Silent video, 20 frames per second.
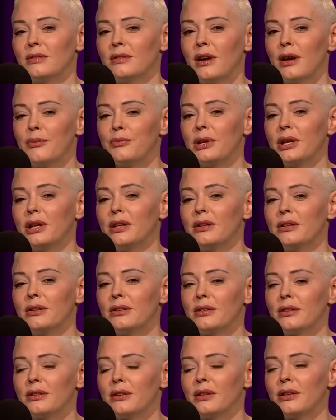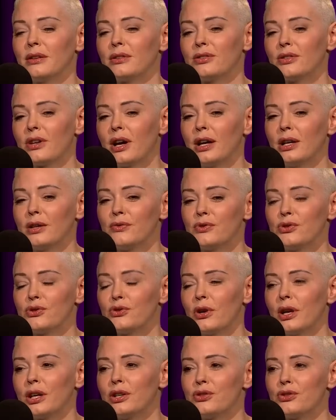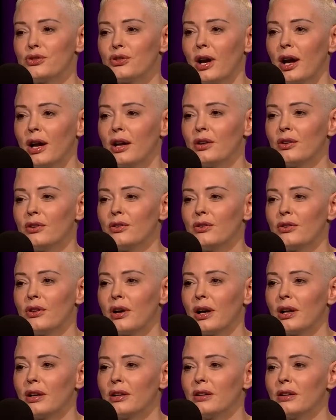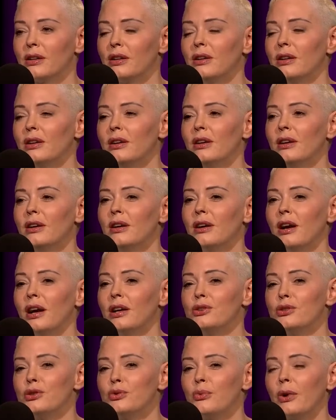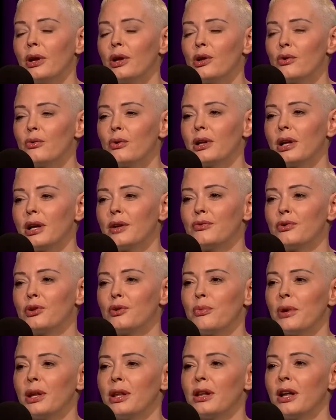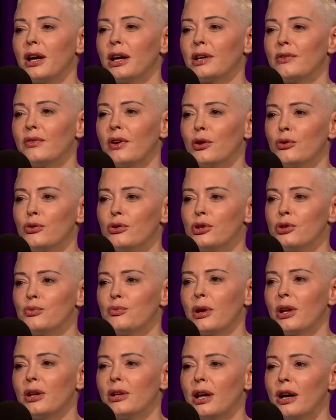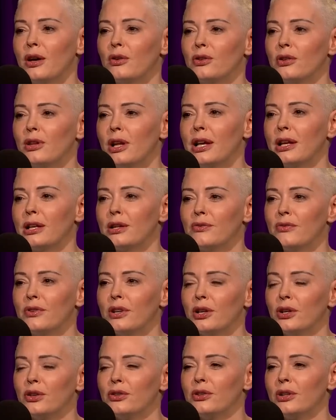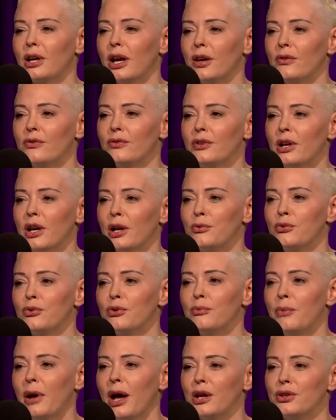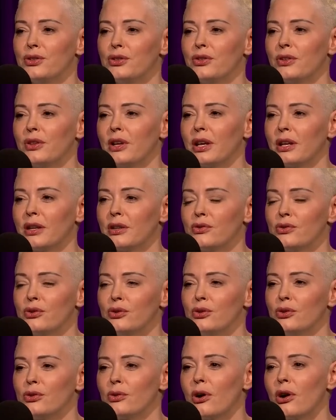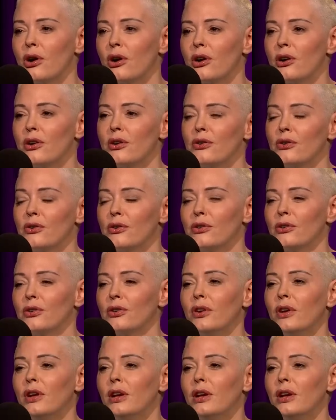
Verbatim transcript: I mean, a kind of strange child that I do wonder what life would have been like if I would just been allowed to lay in a field and have time to imagine things or do art or